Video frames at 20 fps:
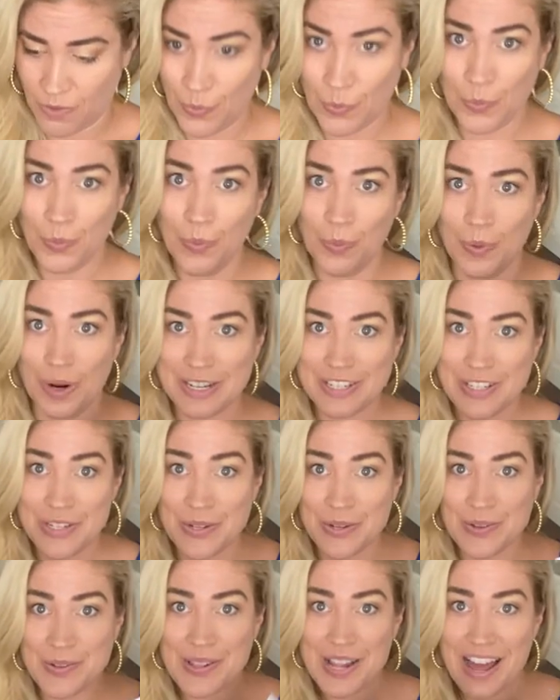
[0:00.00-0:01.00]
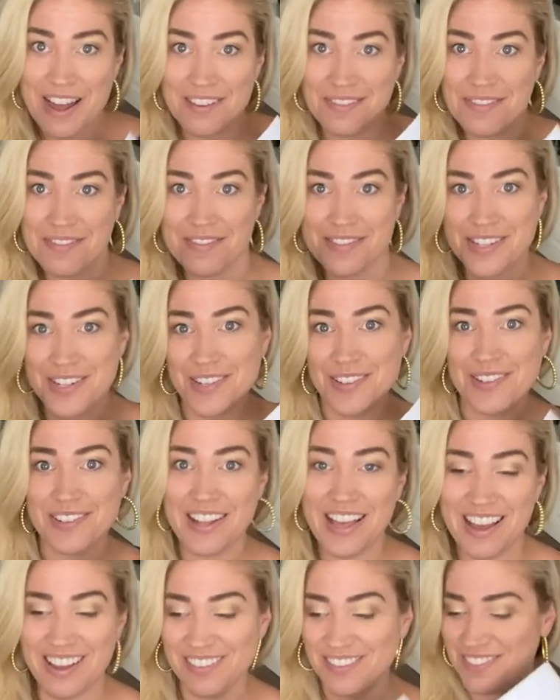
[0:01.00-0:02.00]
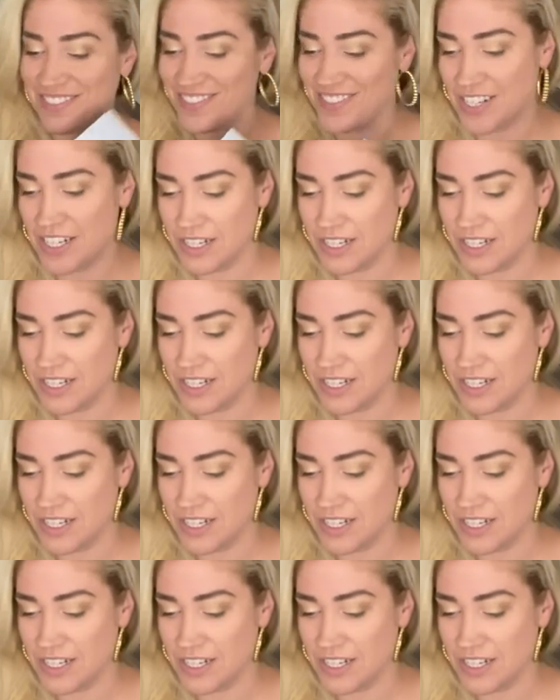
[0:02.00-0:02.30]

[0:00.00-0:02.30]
Ooh, two left, two left.